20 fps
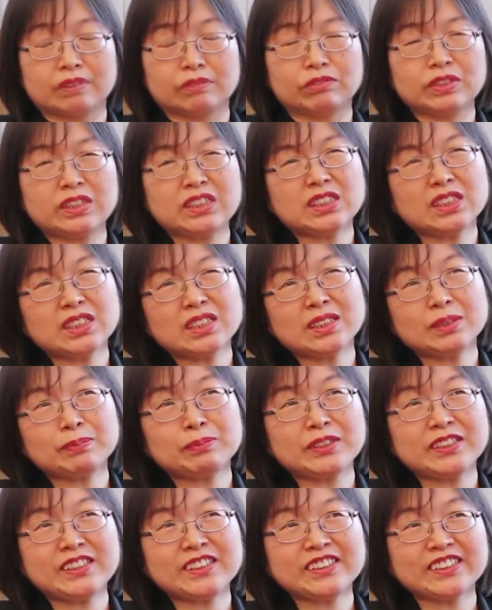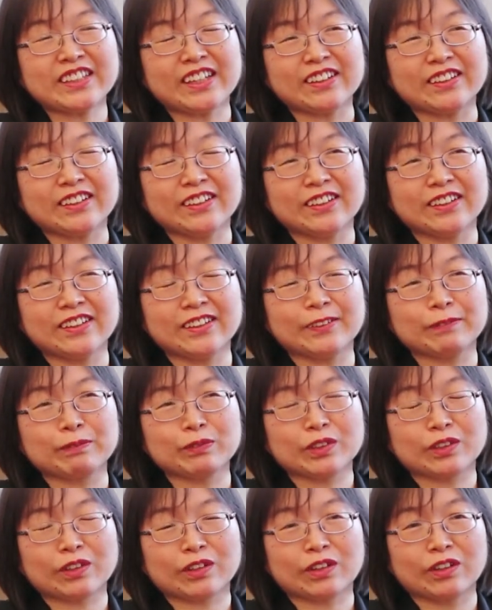Reasons being that
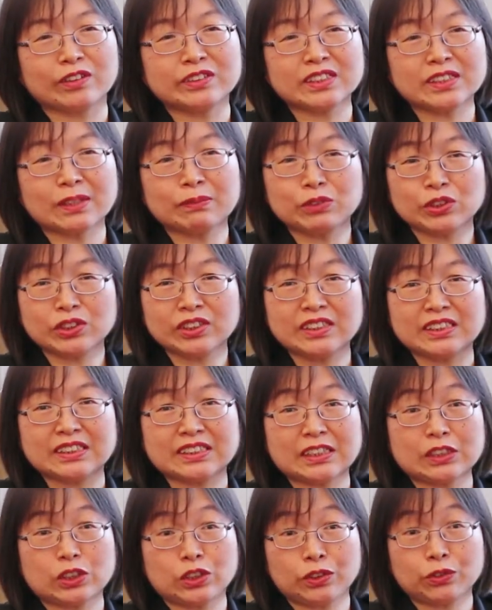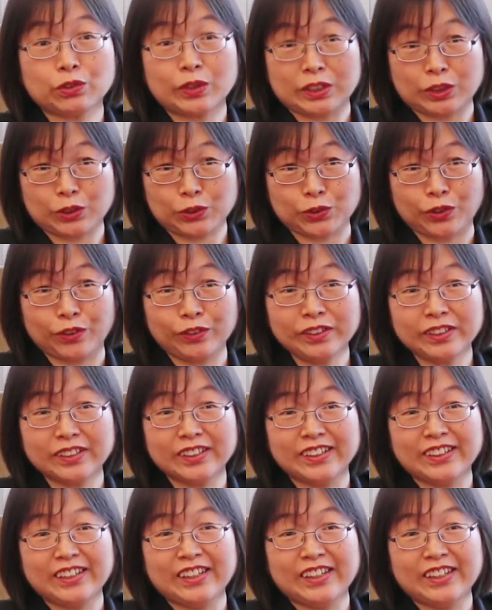consumption is actually quite strong,